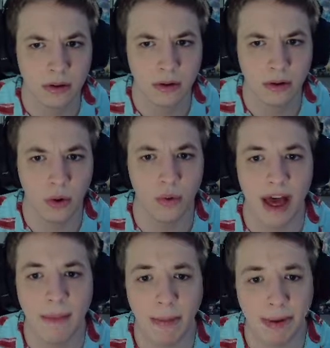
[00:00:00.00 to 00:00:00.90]
Ooh,
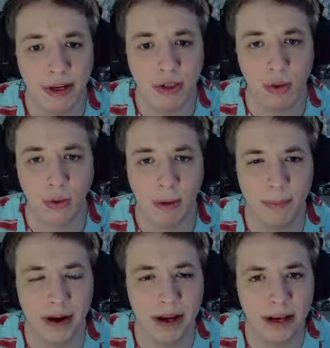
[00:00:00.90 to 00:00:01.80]
that might be good to equip
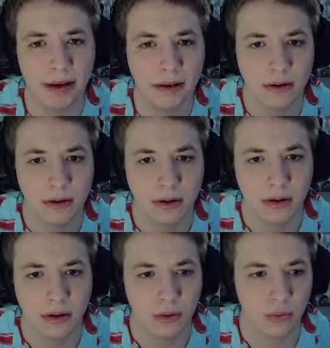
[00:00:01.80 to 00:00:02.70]
on
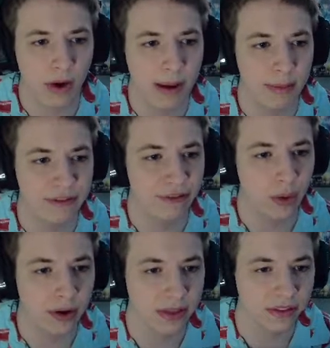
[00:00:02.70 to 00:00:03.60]
right
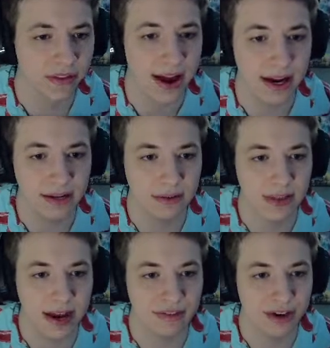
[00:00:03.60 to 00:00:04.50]
before the fight.
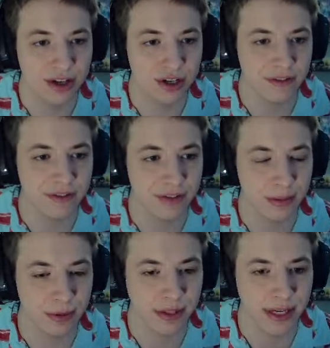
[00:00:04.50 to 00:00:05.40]
That evasion,
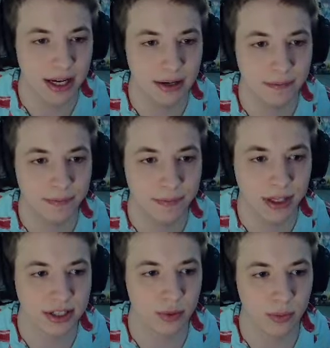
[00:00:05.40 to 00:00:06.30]
15%.
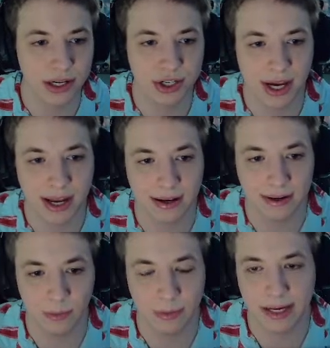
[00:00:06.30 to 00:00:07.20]
Because the
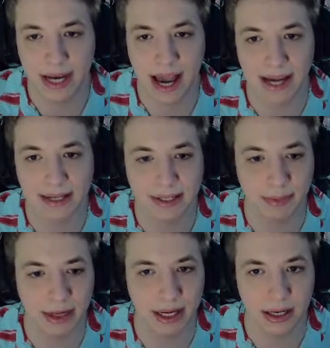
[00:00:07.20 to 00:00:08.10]
regen will be nice, but...